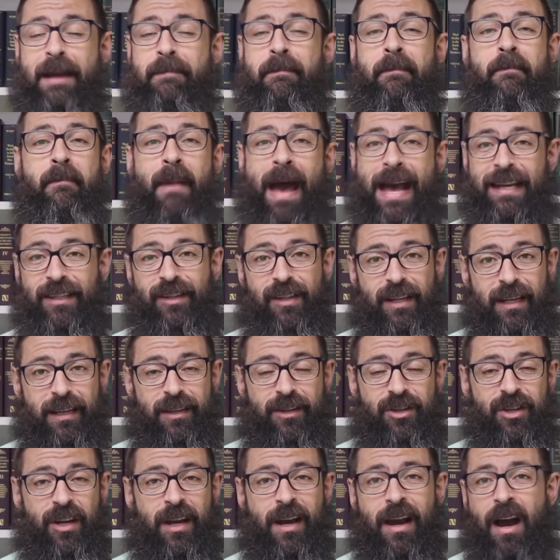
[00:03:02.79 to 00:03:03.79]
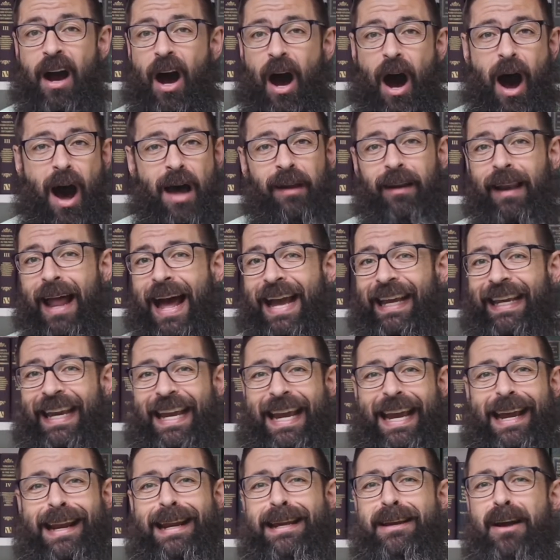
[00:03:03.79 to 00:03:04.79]
a message
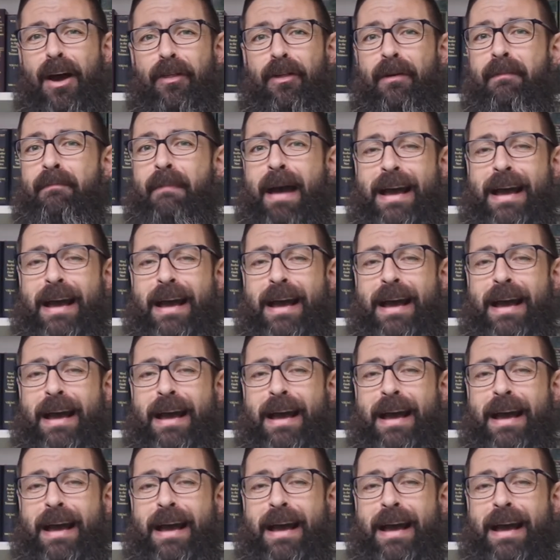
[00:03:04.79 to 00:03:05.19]
unlike any other